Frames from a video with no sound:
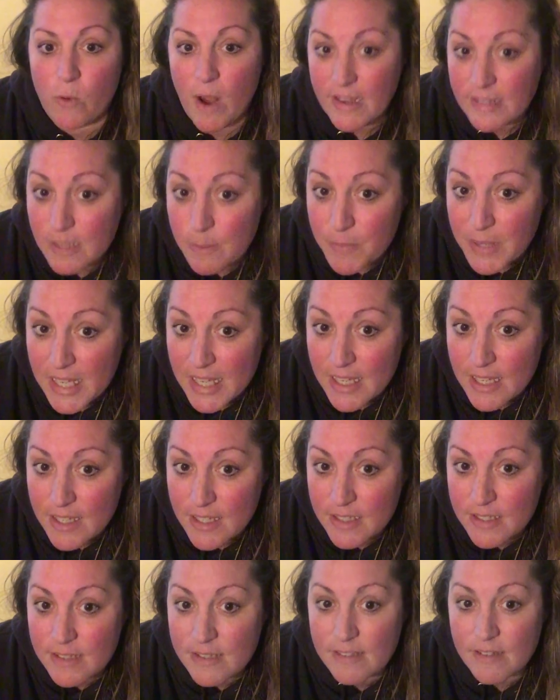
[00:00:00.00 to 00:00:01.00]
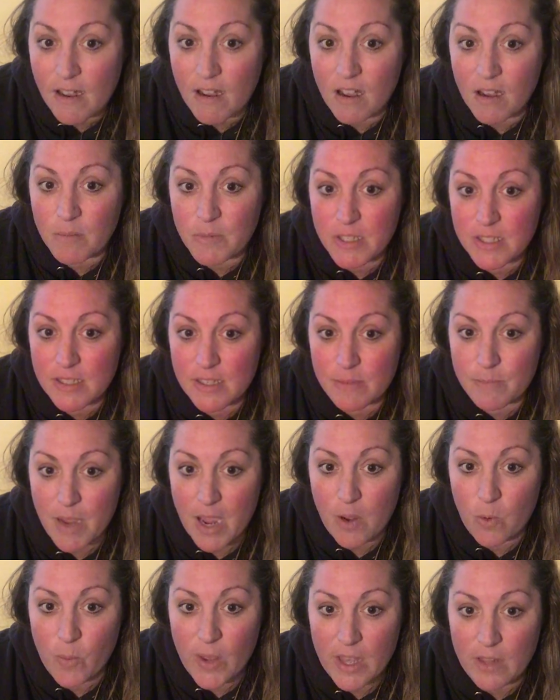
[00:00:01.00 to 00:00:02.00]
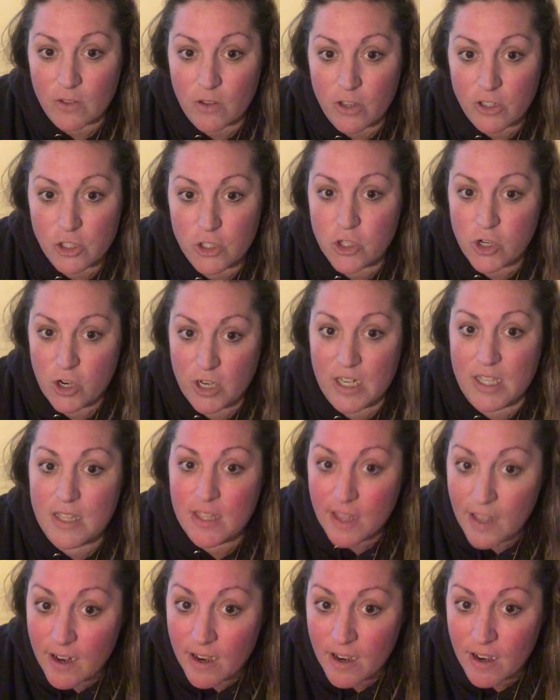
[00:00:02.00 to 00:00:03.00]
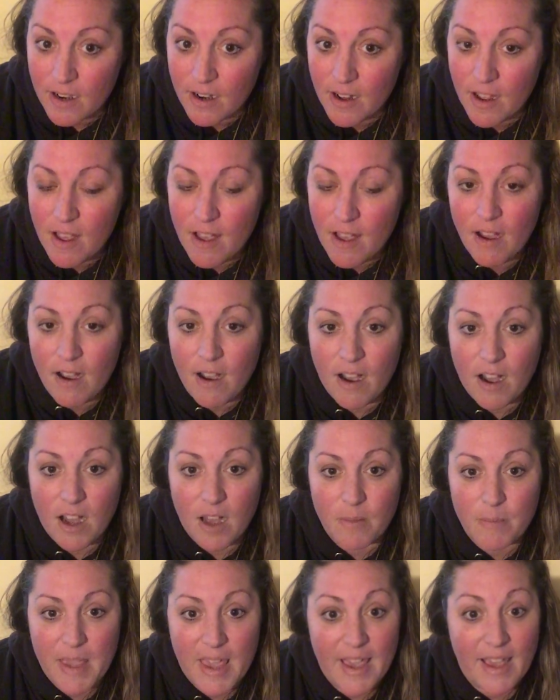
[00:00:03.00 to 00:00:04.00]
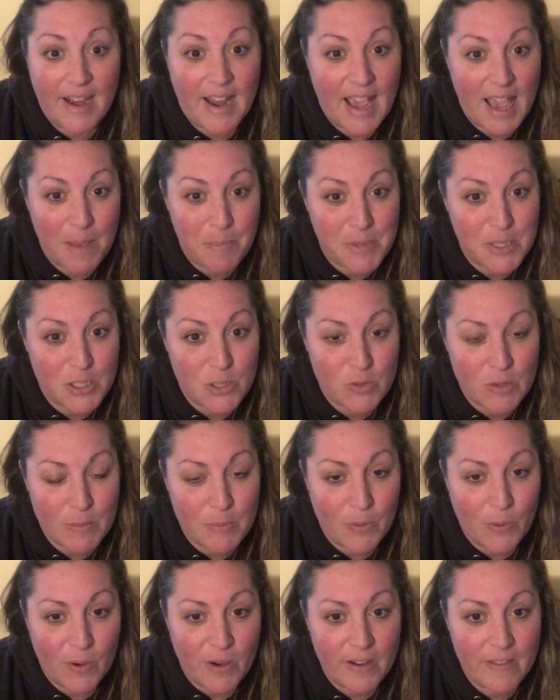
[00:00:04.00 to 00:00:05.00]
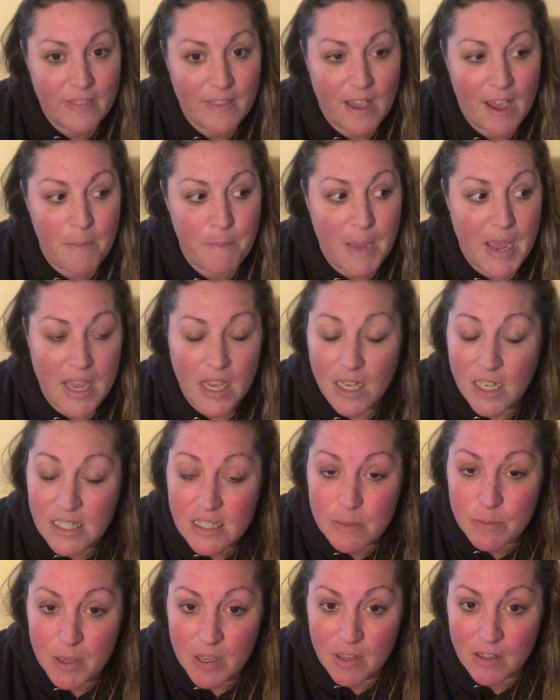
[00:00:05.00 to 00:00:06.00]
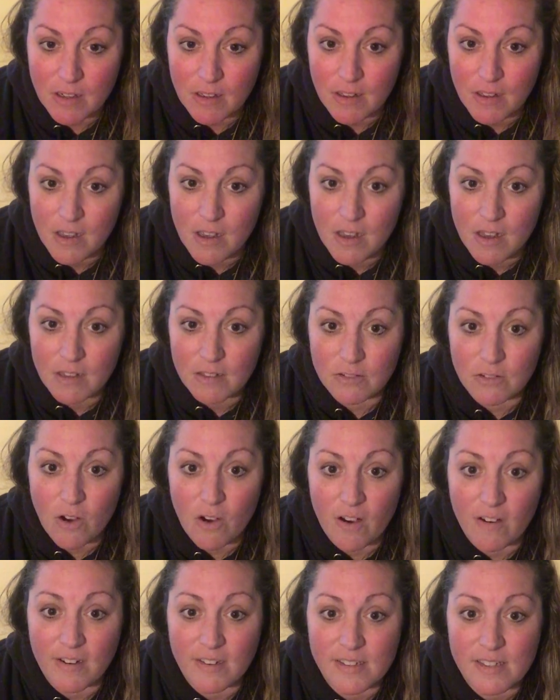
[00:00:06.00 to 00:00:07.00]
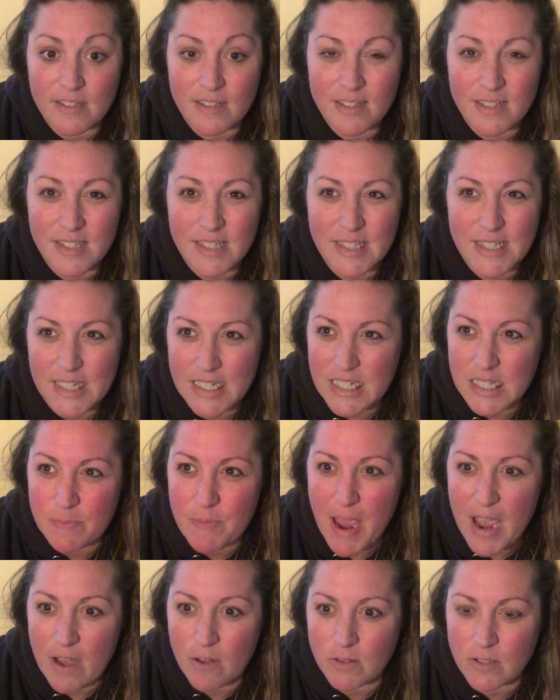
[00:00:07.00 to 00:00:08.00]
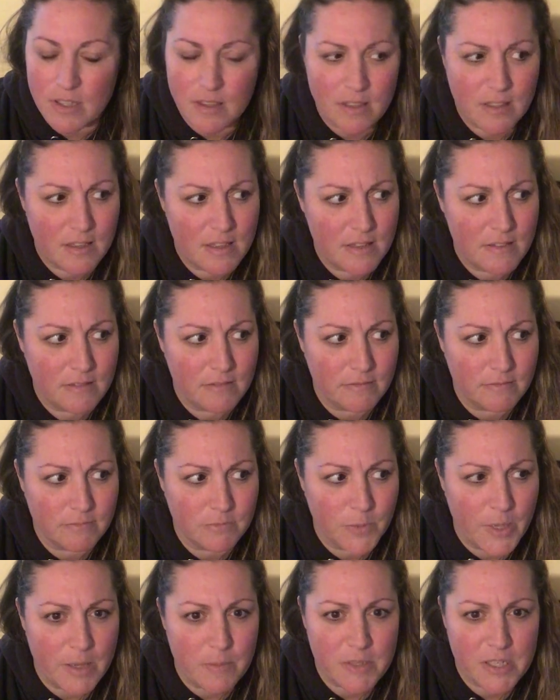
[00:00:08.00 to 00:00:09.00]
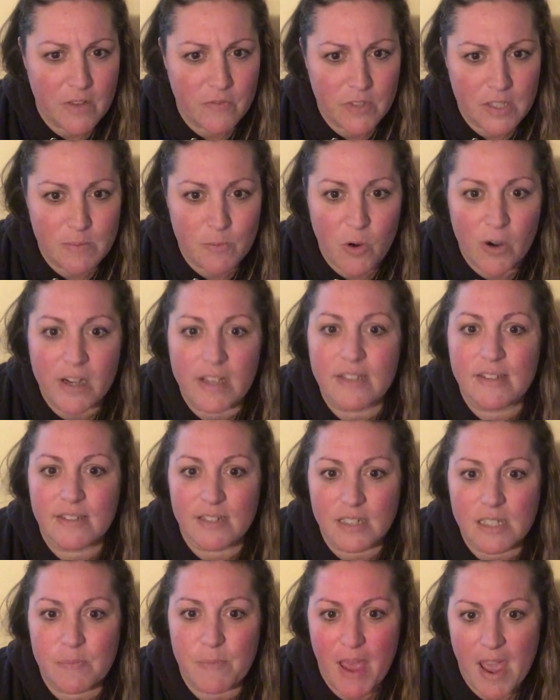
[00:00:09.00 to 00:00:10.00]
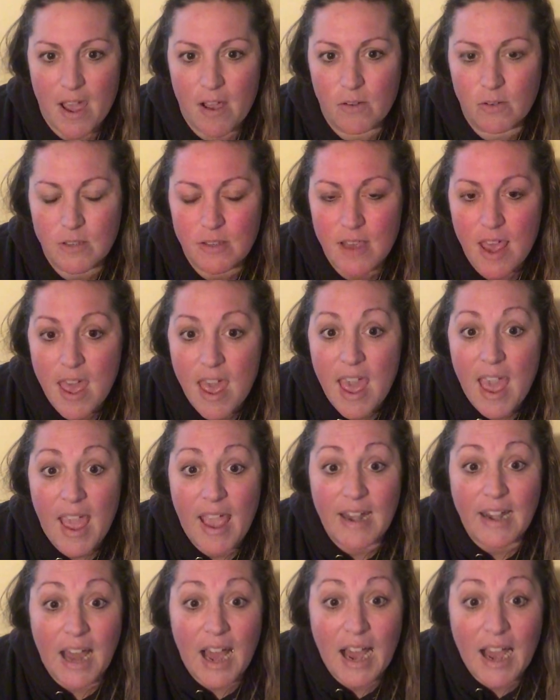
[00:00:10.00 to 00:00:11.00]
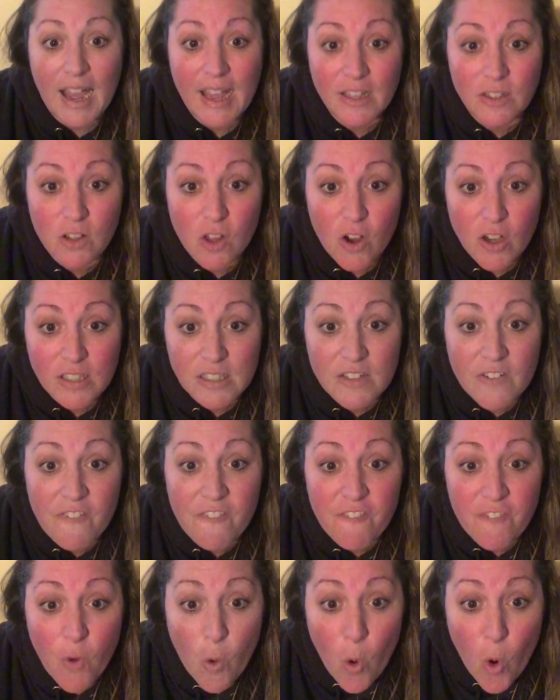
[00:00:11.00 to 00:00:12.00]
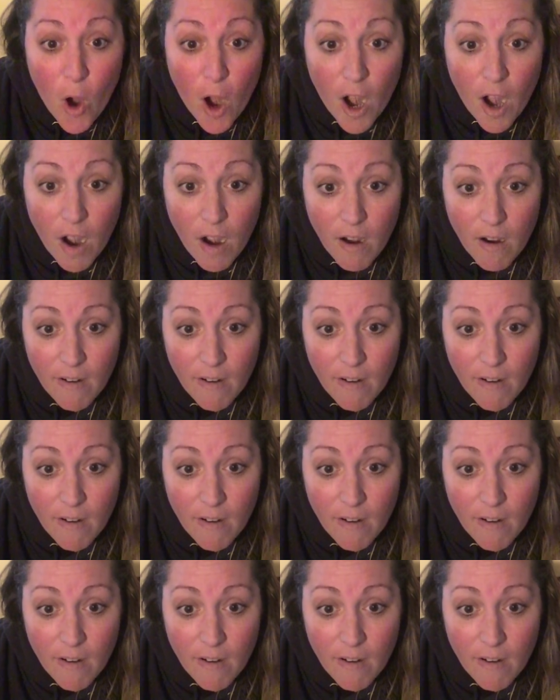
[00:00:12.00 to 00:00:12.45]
recipes. This is my weight loss journey here, and happy to report that my husband lost 6 pounds. I think he weighed himself this morning, 6 pounds, and I lost 4.